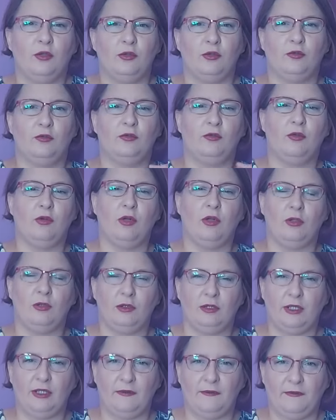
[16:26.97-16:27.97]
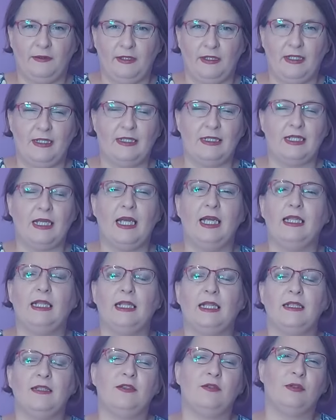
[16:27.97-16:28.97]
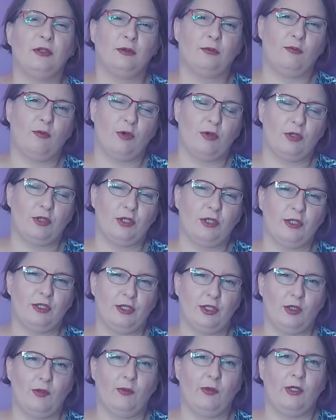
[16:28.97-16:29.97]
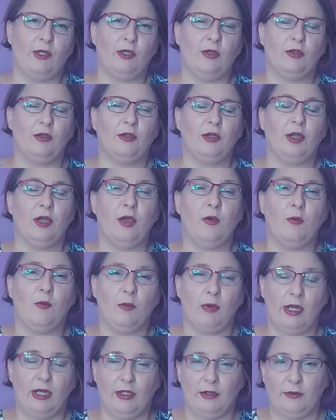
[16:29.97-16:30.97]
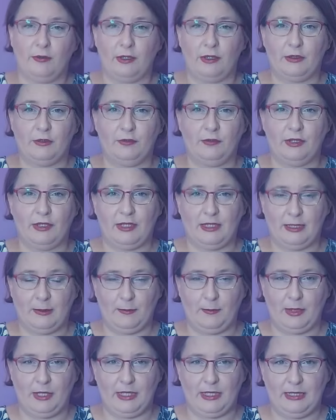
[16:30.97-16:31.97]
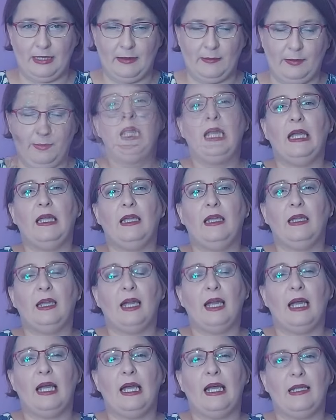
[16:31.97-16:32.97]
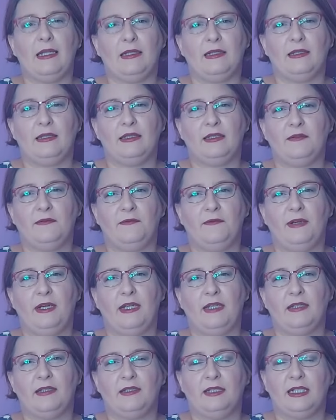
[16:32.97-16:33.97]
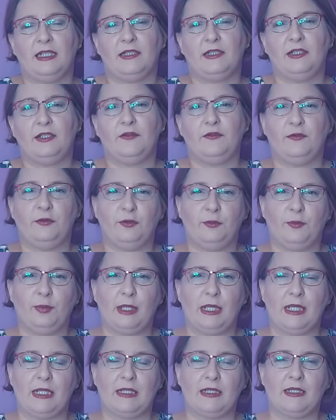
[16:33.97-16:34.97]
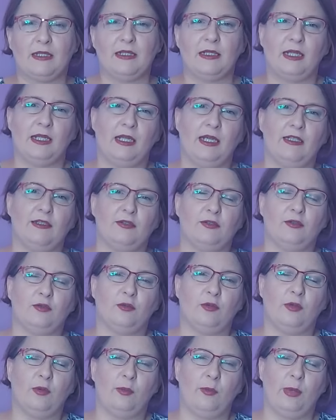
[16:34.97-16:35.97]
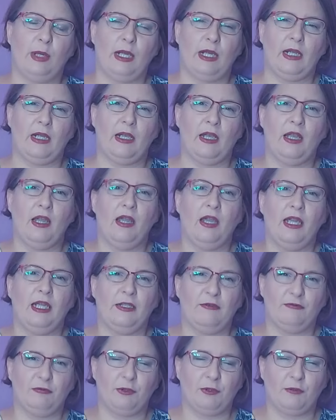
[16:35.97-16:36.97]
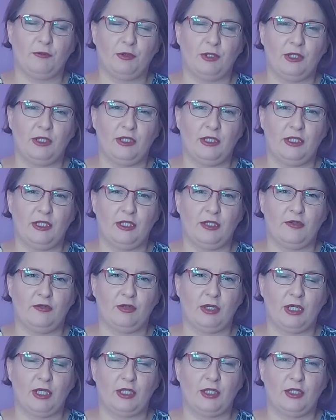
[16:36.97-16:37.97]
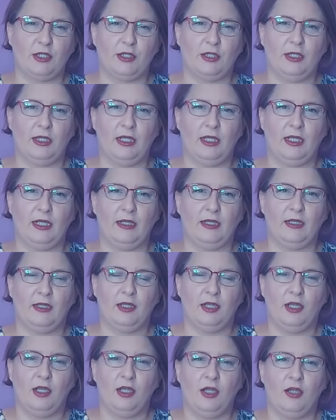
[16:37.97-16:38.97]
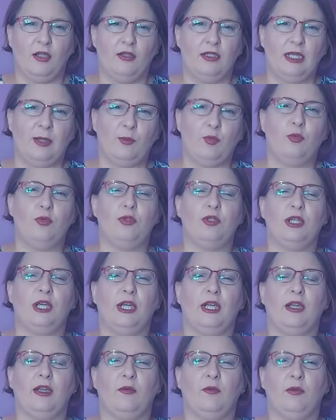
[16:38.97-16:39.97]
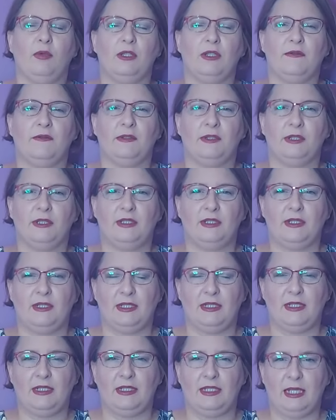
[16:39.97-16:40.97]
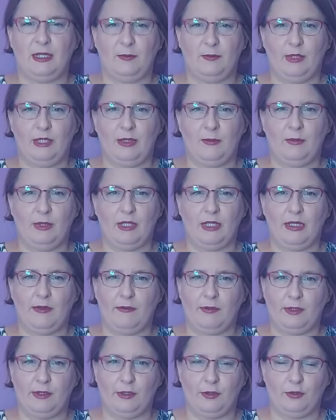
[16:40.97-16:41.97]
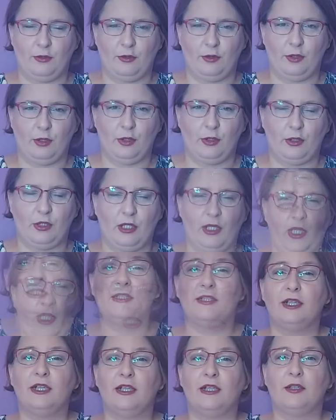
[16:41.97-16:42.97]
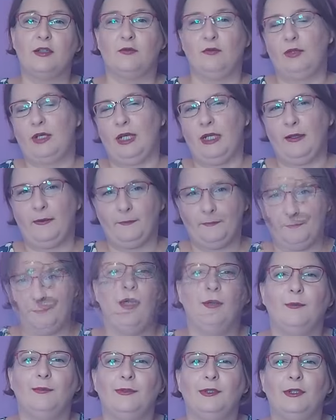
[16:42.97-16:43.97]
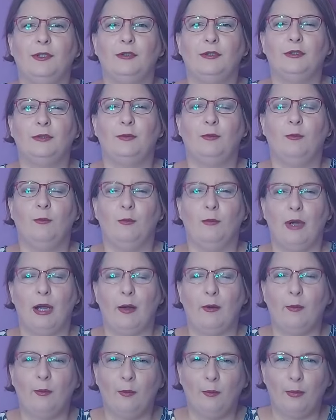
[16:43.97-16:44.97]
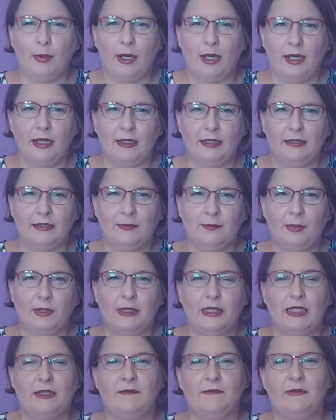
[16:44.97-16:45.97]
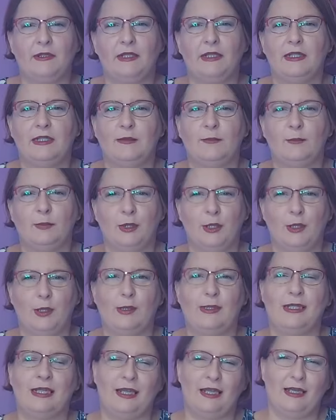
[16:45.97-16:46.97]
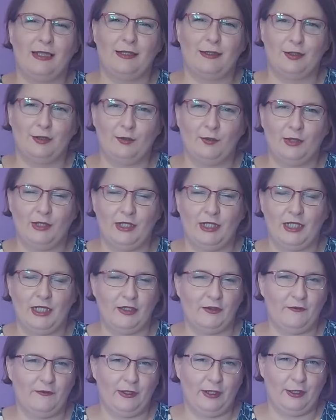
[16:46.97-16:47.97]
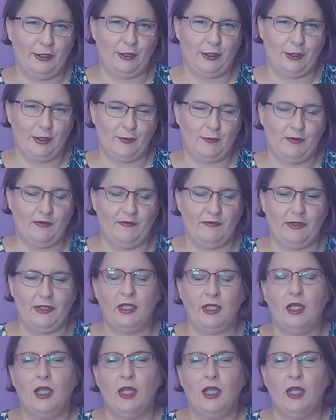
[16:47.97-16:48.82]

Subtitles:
do all the things unless you are watching sew along while you are doing step by step. I did find that in few places I had to go back and reread the instruction and double check whatever it's the same seam allowance or not. Pattern is okay. I'm not wow by it, but I think it's because I had so many adventures with it.